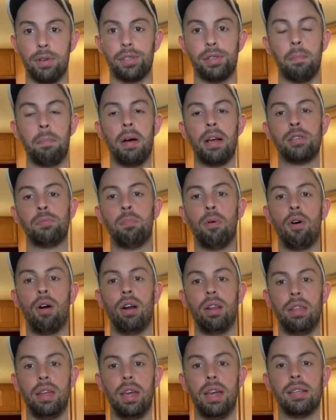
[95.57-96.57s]
It's the best
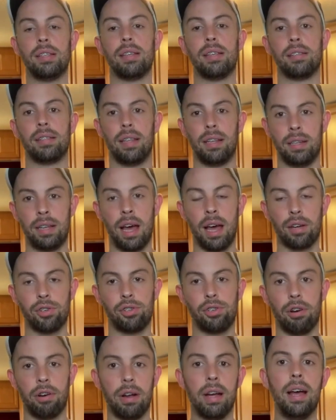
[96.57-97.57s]
part of these is the
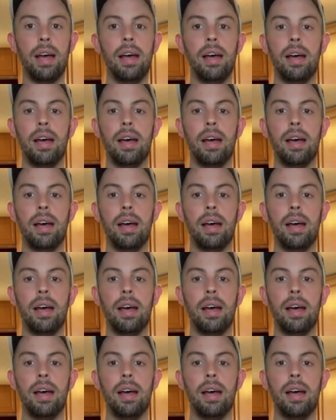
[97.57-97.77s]
texture.